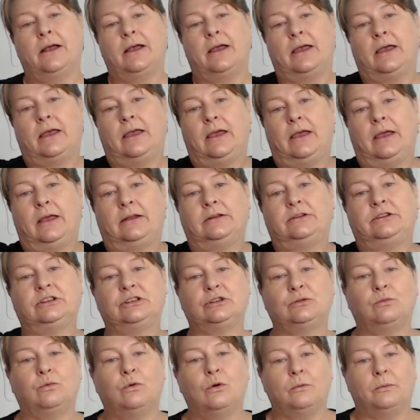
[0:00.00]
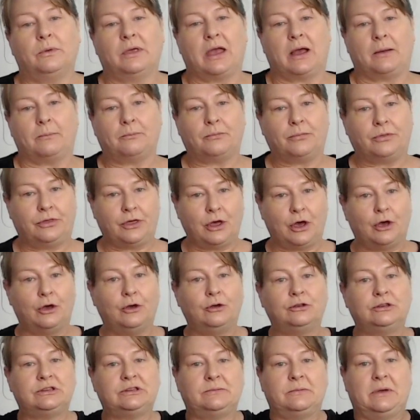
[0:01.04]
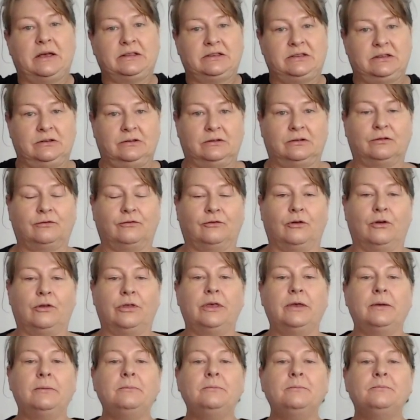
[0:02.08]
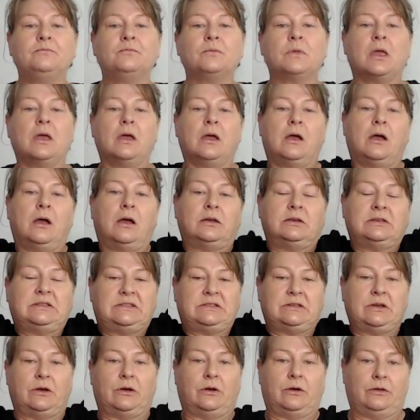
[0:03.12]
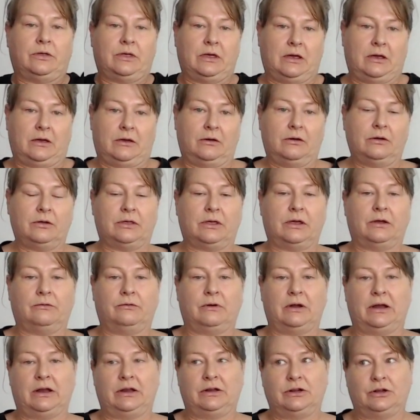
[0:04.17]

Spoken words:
and just warming up those muscles for them so they're ready.